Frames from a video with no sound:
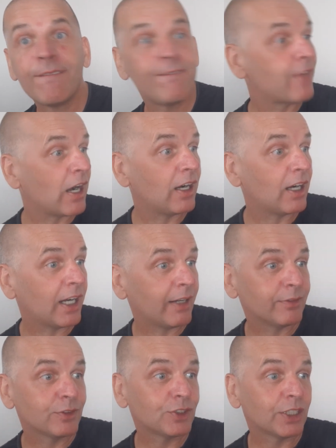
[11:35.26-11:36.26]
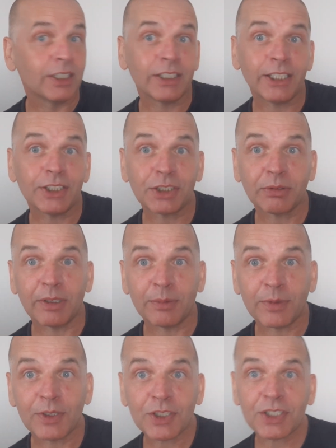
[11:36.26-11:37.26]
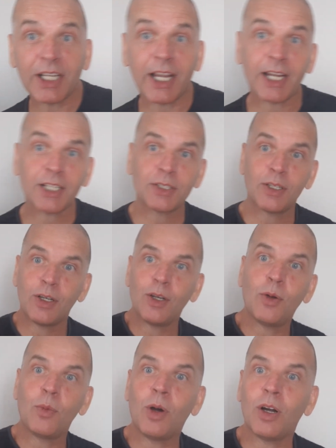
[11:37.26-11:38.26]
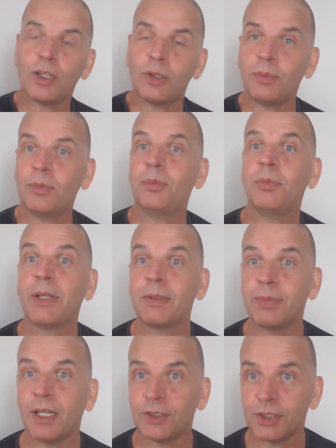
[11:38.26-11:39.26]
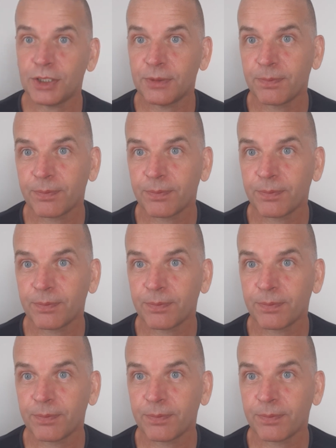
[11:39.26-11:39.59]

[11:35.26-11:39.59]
5, turn into him, 6, wallop, big punch.